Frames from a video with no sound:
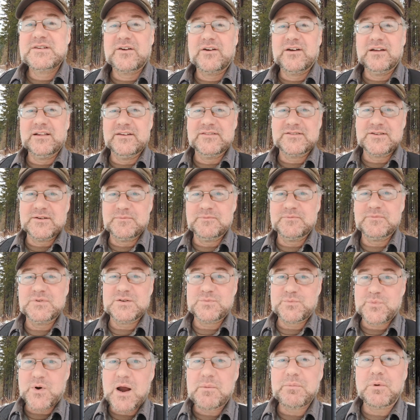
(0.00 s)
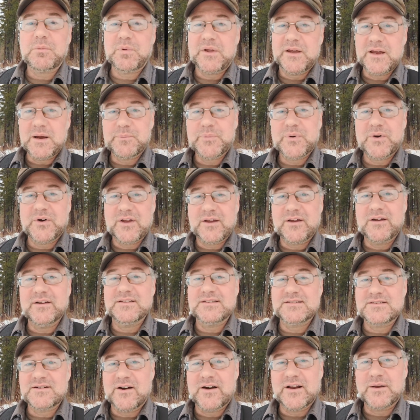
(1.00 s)
materialism is probably a pretty
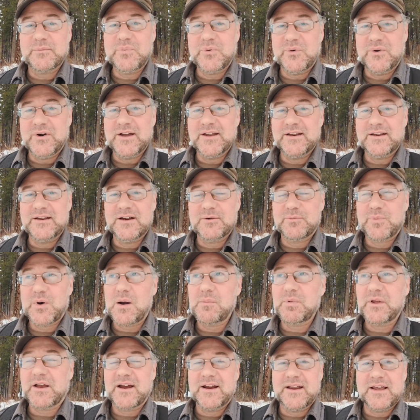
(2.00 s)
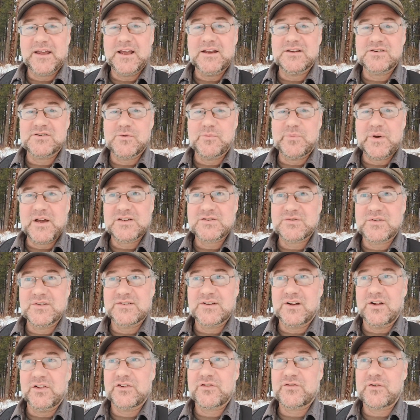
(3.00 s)
good starting point. You're probably going to get your best
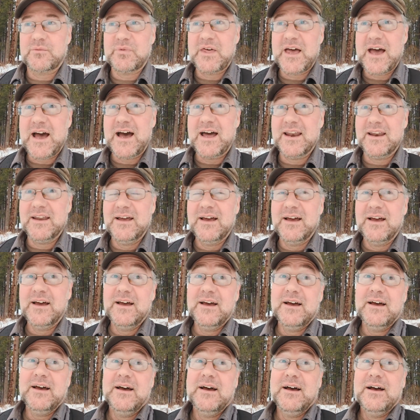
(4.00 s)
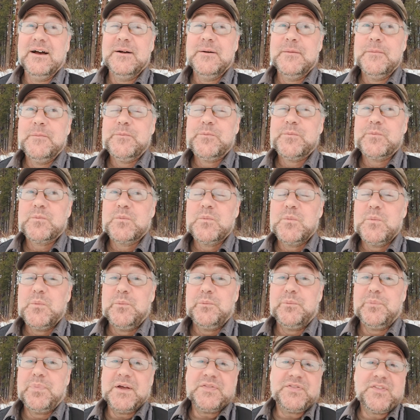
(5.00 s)
results from that.
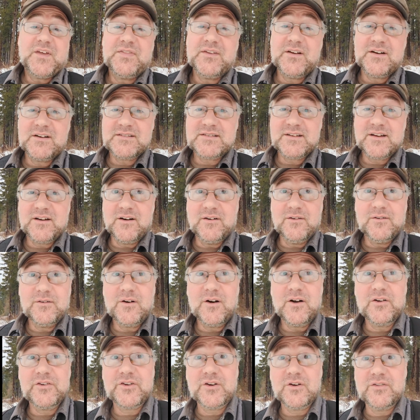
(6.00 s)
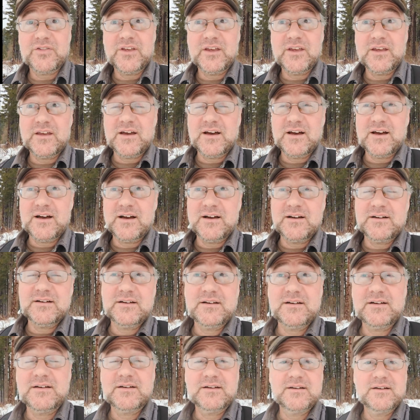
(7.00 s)
But then there's you know, also the... Uh,
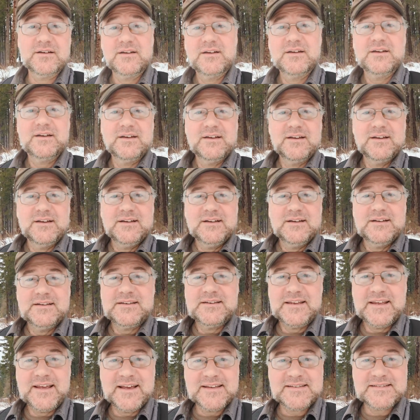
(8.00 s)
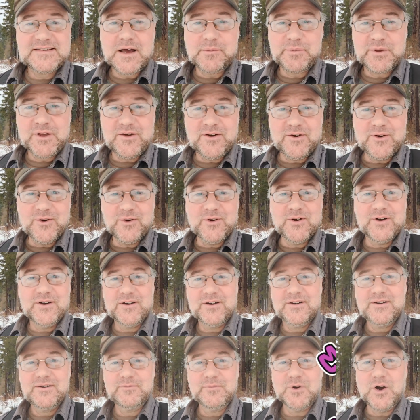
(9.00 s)
TSW
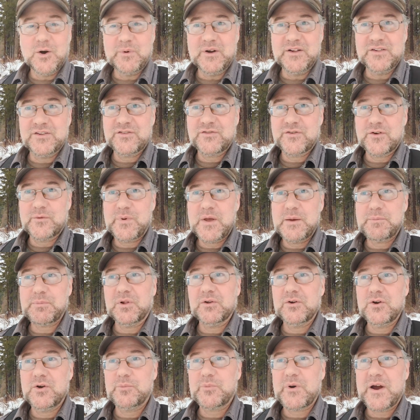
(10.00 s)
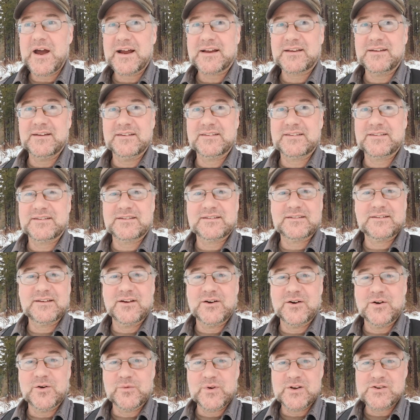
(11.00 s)
moments for people who practice,
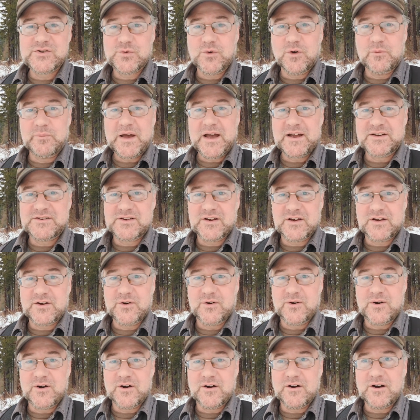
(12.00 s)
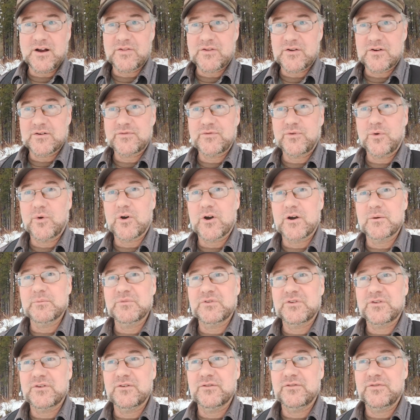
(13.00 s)
you know, ritual magic or other
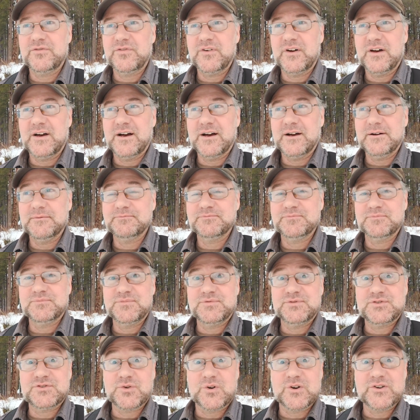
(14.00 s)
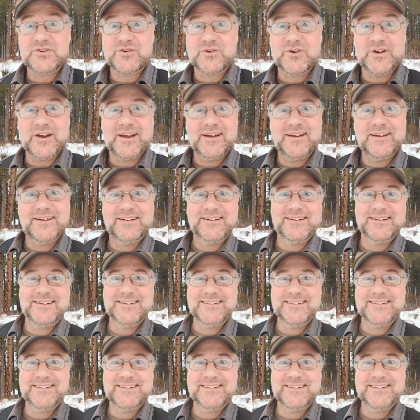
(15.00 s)
forms of uh, sorcery.